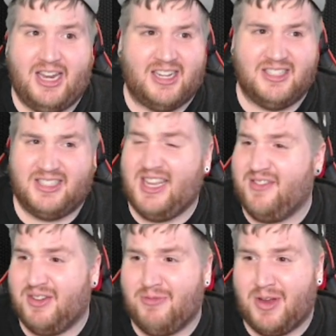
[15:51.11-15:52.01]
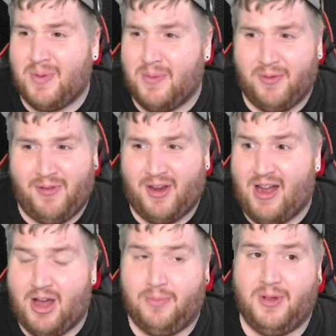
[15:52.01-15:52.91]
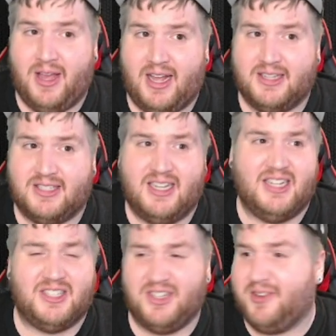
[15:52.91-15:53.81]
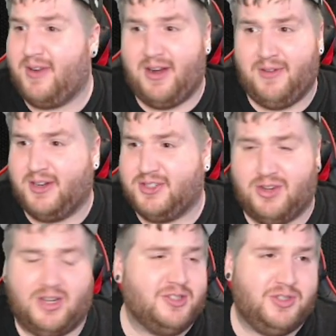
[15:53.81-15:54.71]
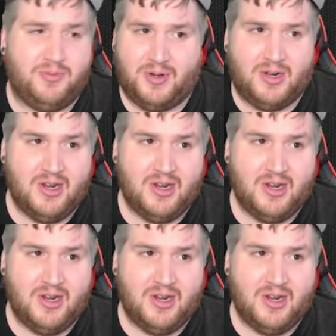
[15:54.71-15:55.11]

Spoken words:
because even when people figure out how to play against it, it's still very, very strong, super